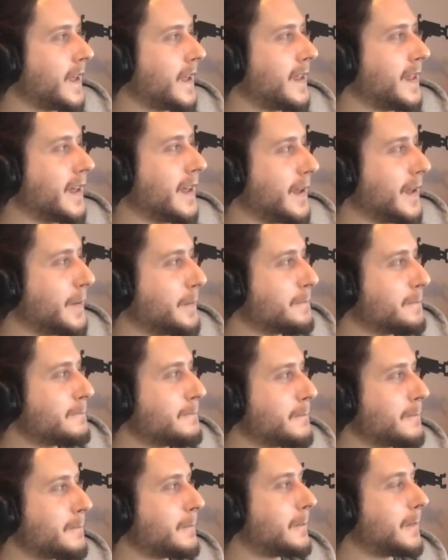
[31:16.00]
I
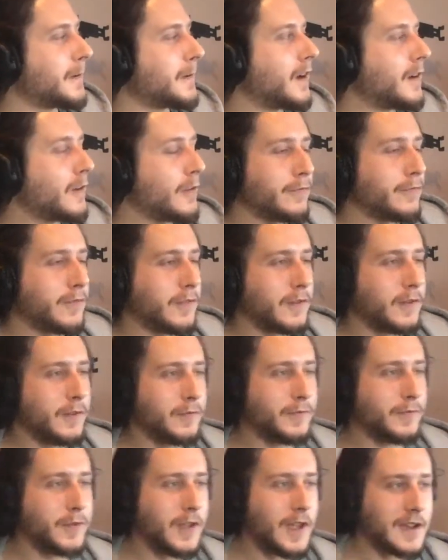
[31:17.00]
don't know if
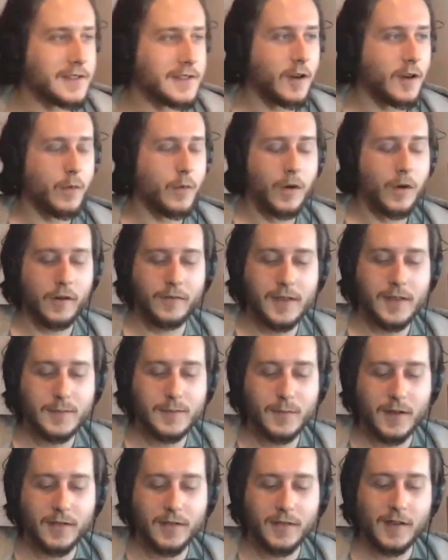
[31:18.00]
you guys are aware of
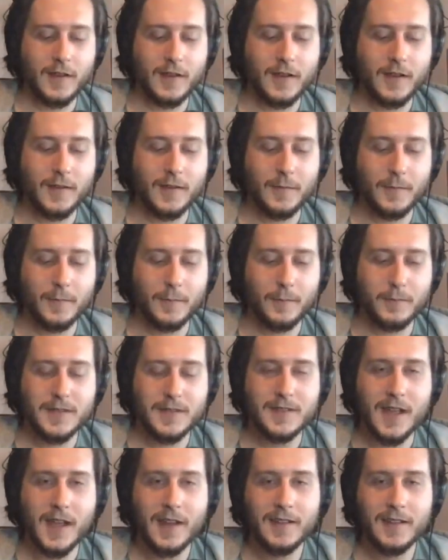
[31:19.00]
this, but
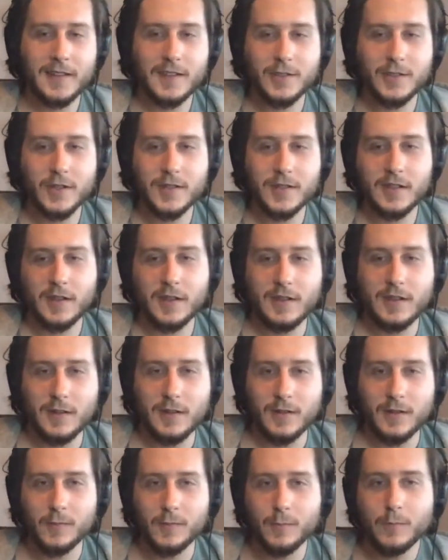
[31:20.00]
besides just
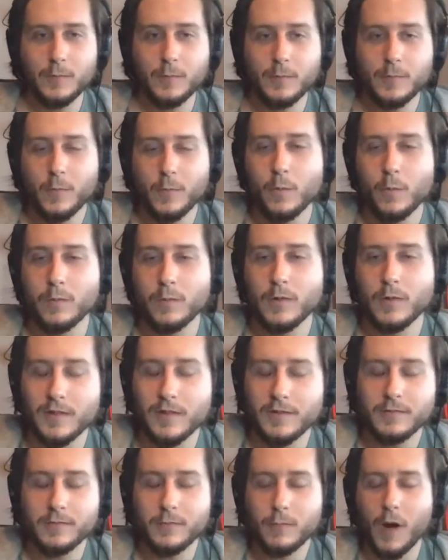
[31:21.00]
the
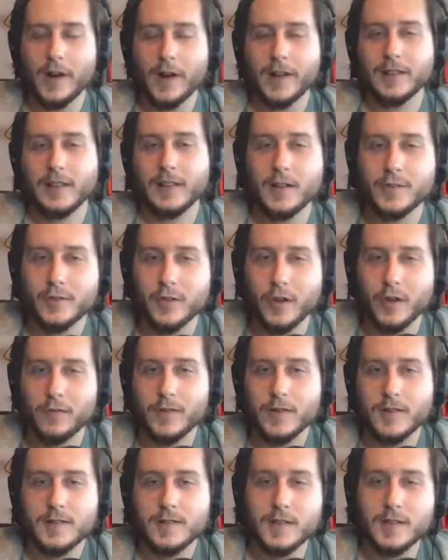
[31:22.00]
rocket launch
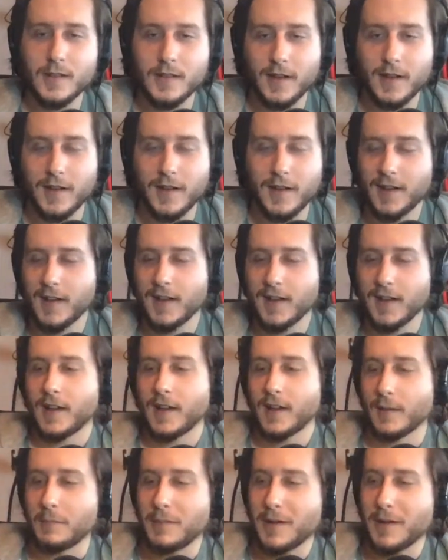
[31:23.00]
service and
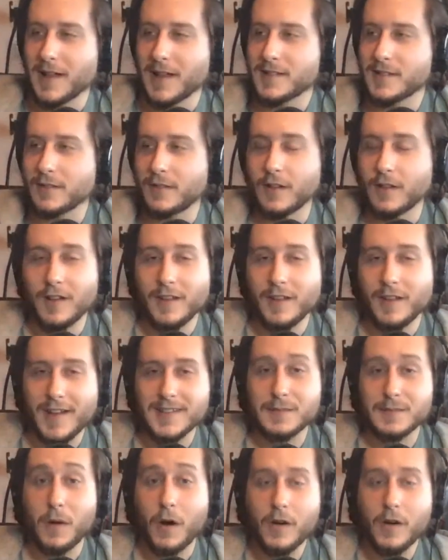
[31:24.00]
plans to
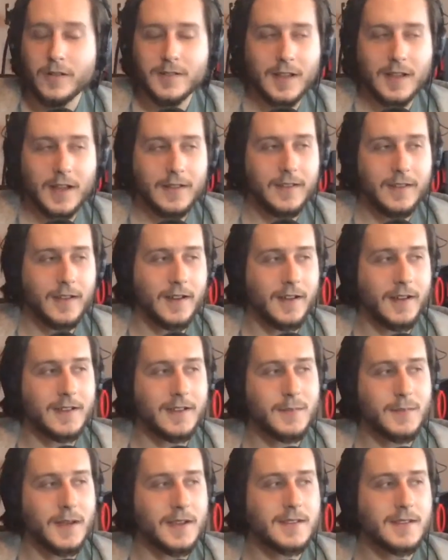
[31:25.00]
colonize Mars that
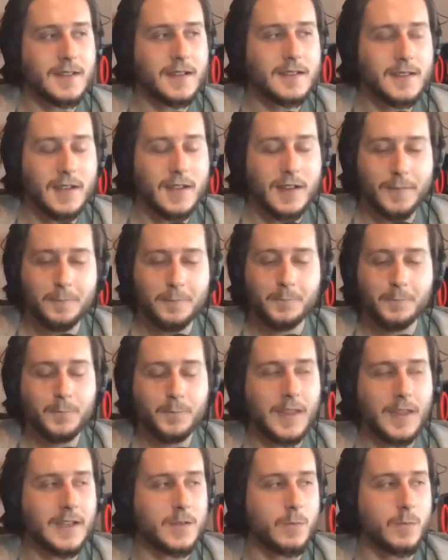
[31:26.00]
SpaceX
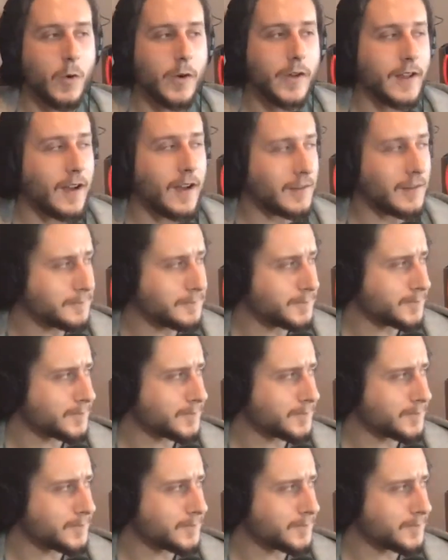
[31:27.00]
is working on,